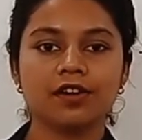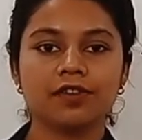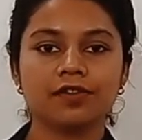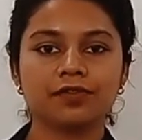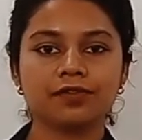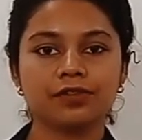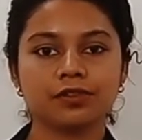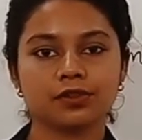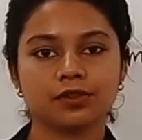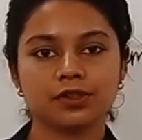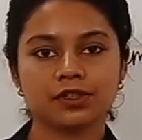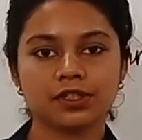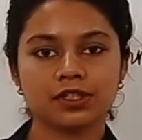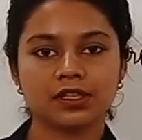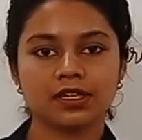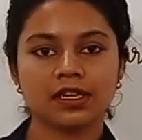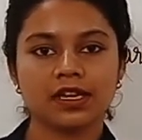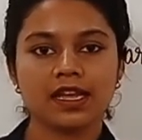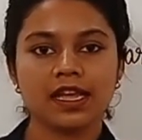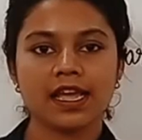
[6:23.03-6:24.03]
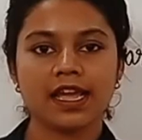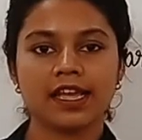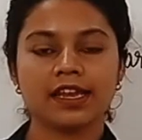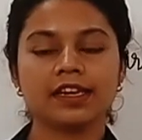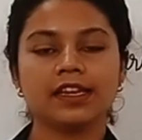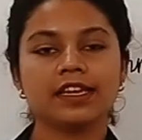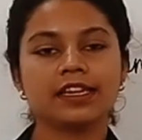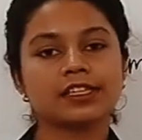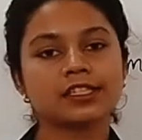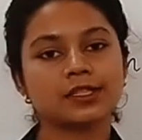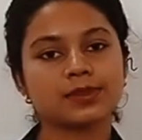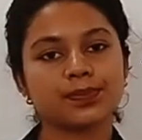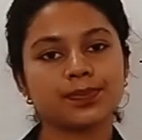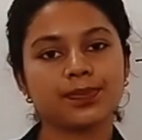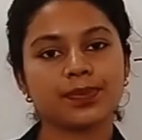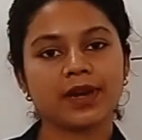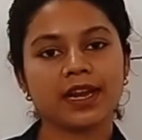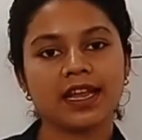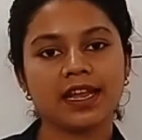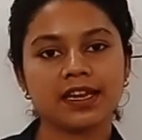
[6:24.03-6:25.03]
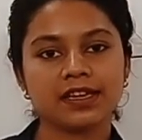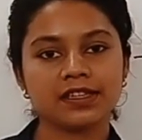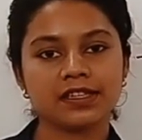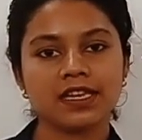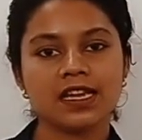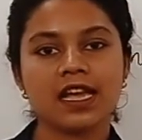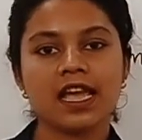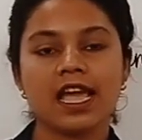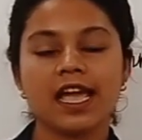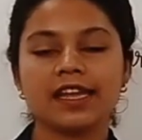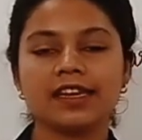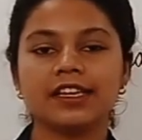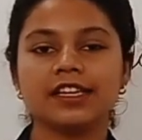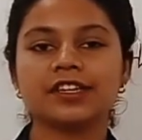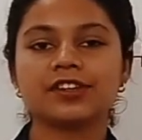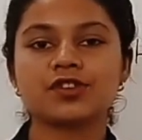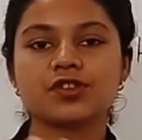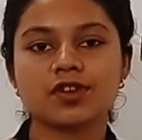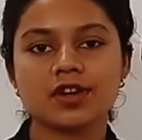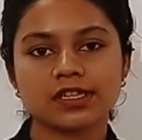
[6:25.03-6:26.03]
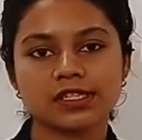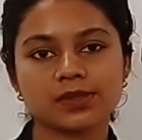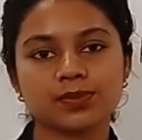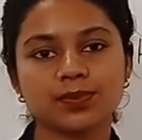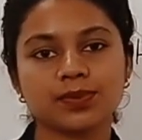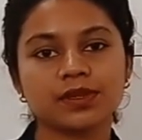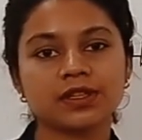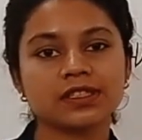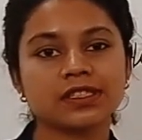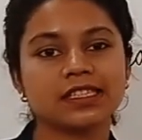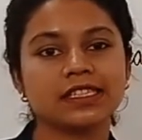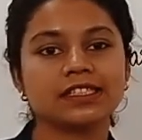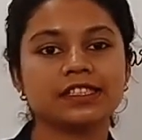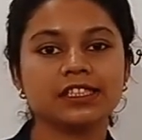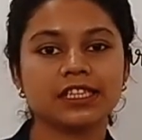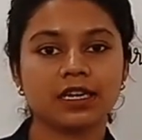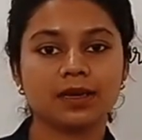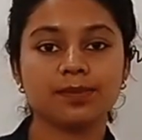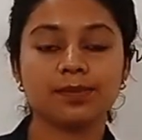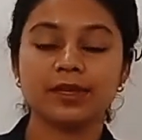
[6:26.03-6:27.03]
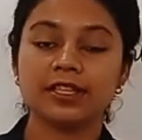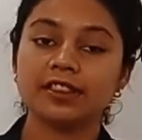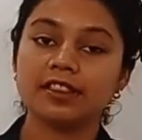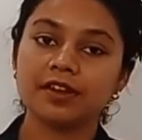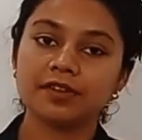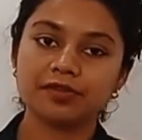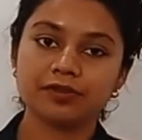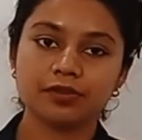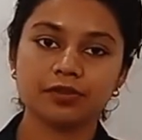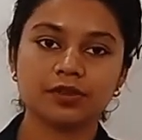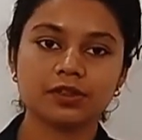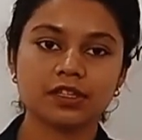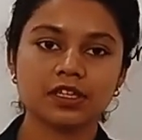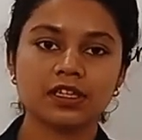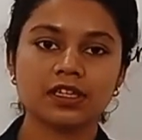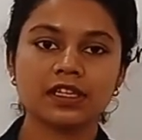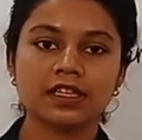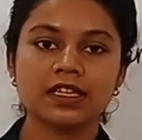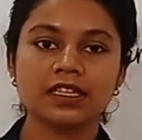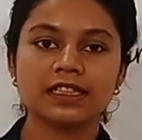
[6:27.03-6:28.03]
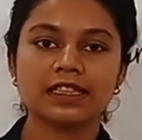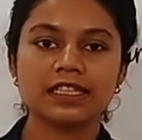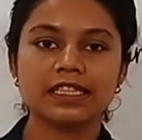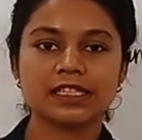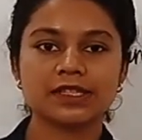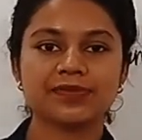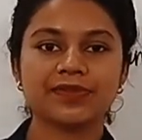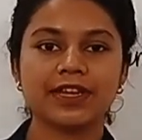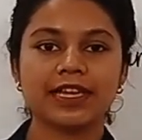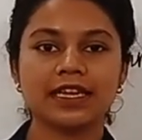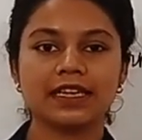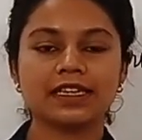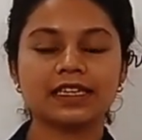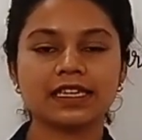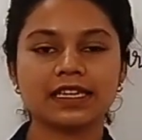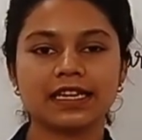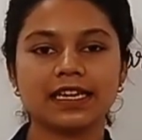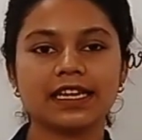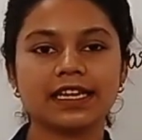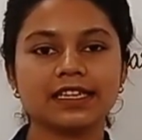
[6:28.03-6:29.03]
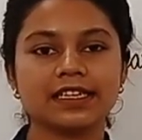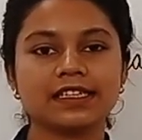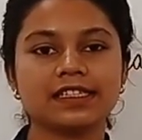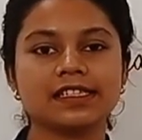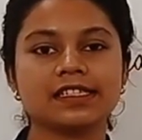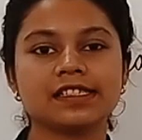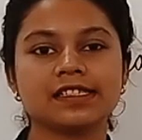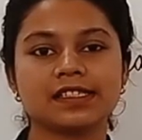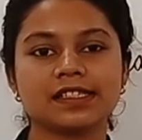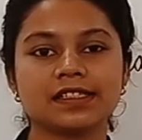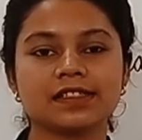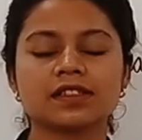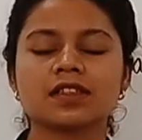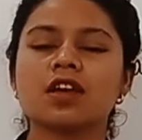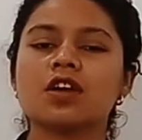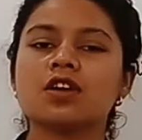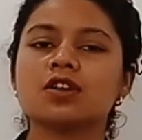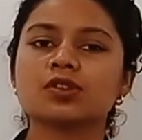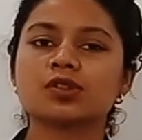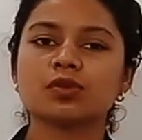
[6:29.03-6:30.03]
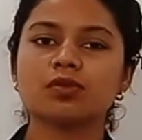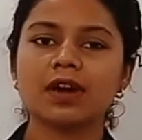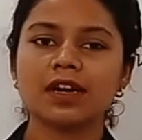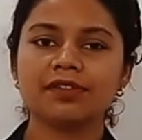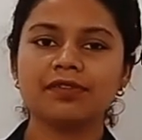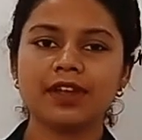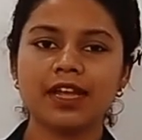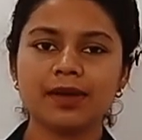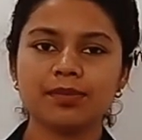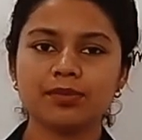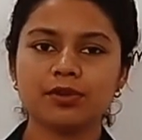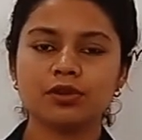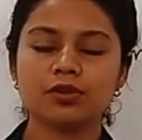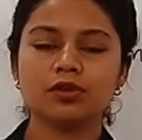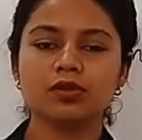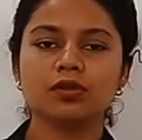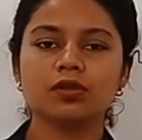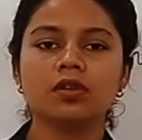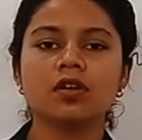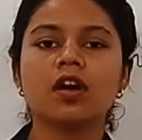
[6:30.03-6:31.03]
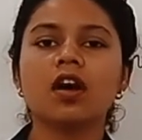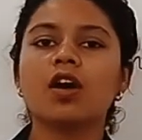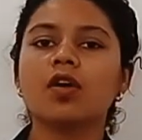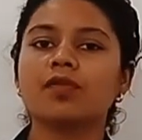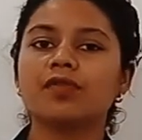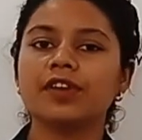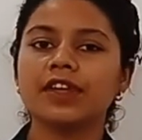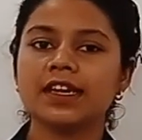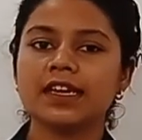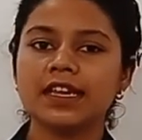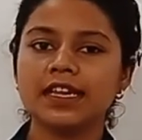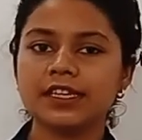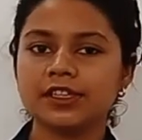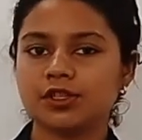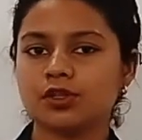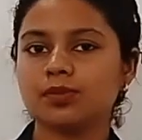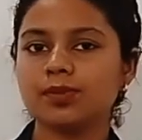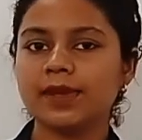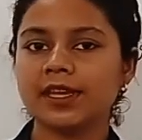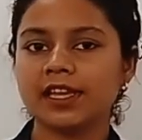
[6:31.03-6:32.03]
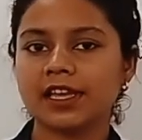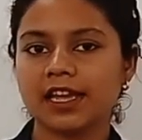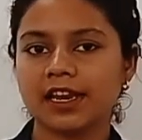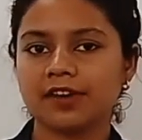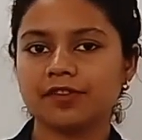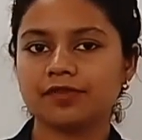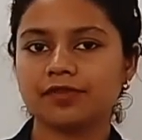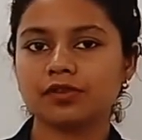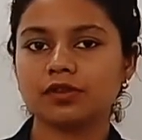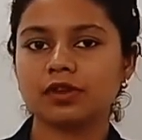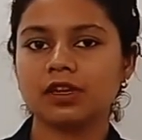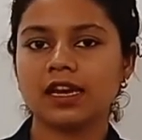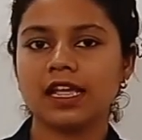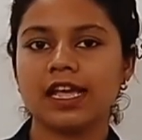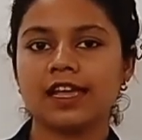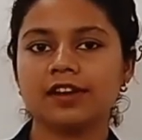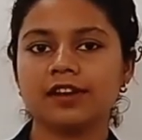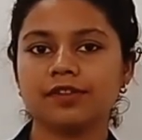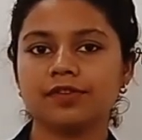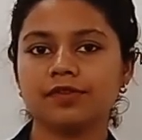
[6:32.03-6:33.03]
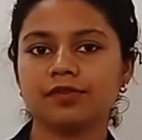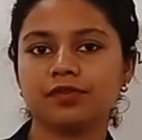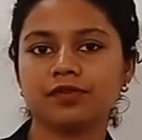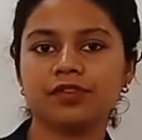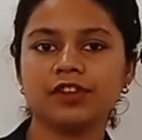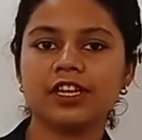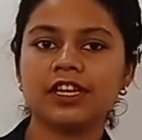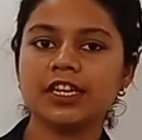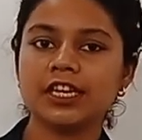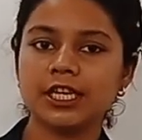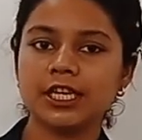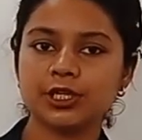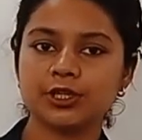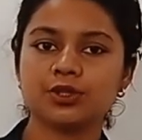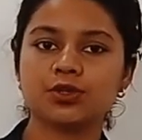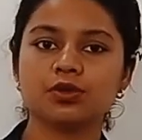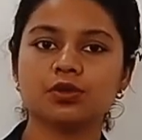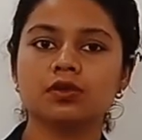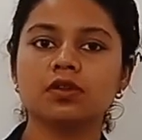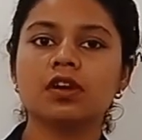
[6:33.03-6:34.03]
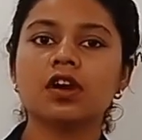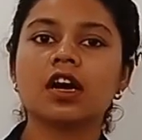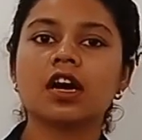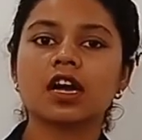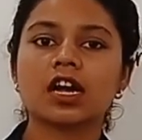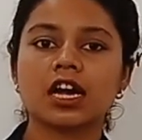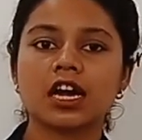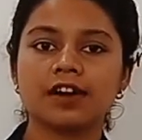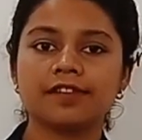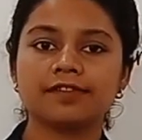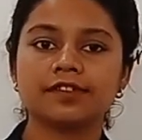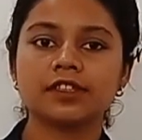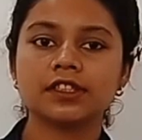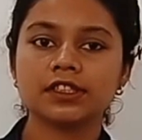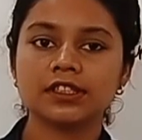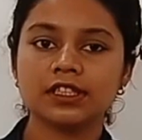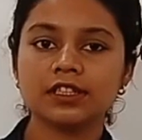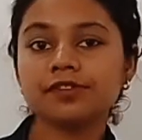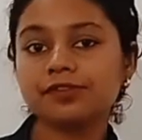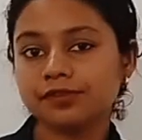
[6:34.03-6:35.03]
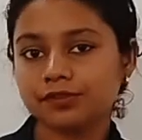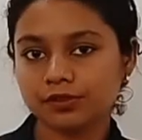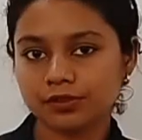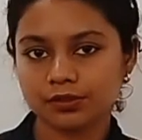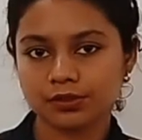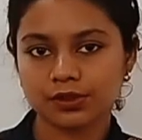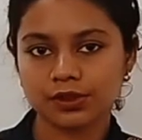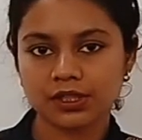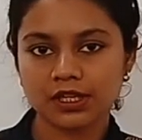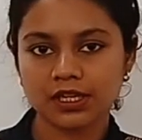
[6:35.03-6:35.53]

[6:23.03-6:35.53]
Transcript: food, and it spread and it transferred the germ in the food. This way it created disease. So what we have to do, we need to be careful, and we need to cover the food,